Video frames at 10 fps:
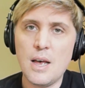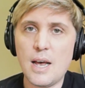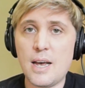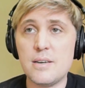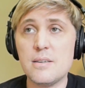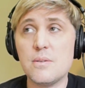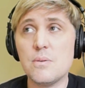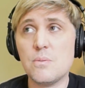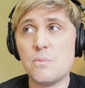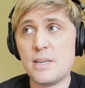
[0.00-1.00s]
And
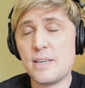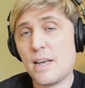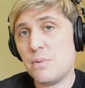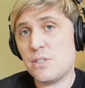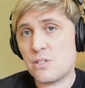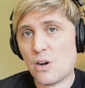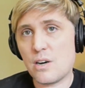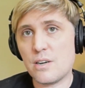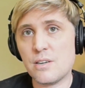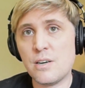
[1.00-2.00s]
when they would
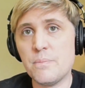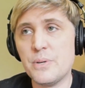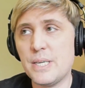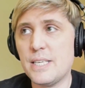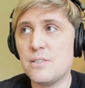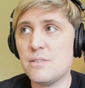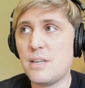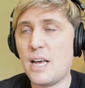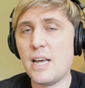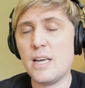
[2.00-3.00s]
start a company
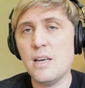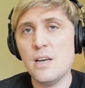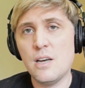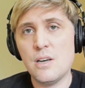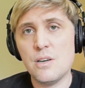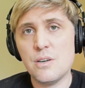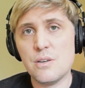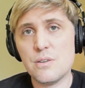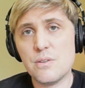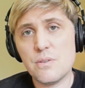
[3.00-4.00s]
today,
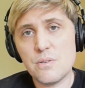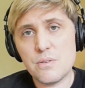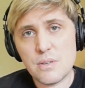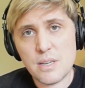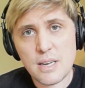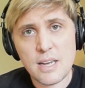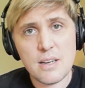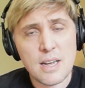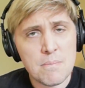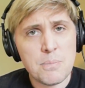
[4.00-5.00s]

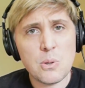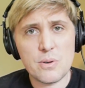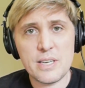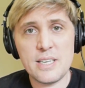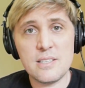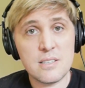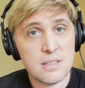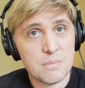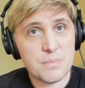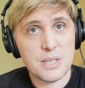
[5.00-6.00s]
employees
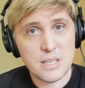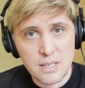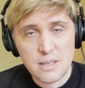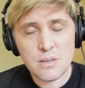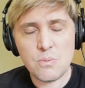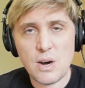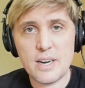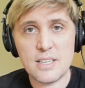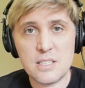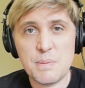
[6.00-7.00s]
can be
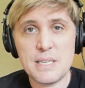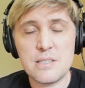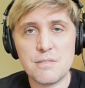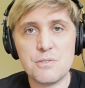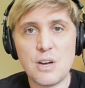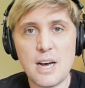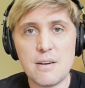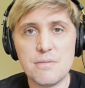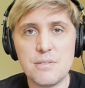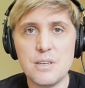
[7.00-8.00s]
quite expensive to
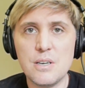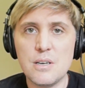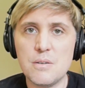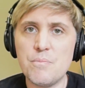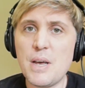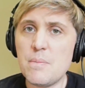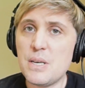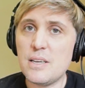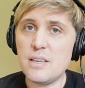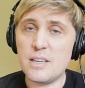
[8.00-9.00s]
have.
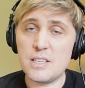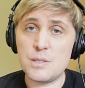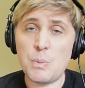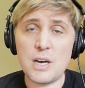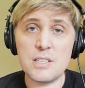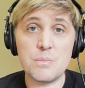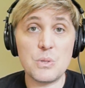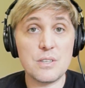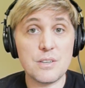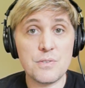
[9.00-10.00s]
Maybe it is
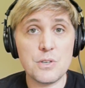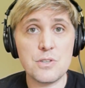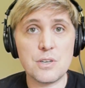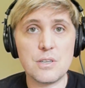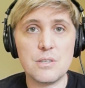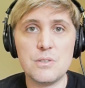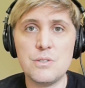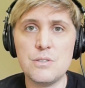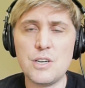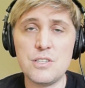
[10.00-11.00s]
possible in the future
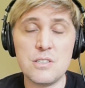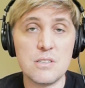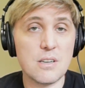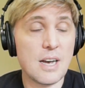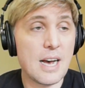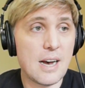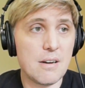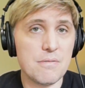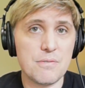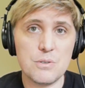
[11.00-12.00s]
to just
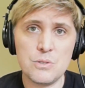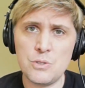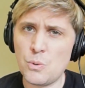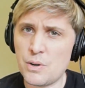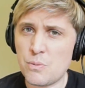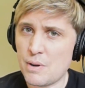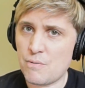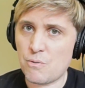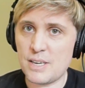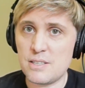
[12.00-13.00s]
have 2 or 3
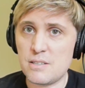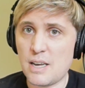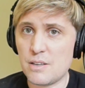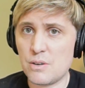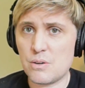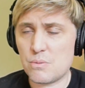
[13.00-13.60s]
friends that you're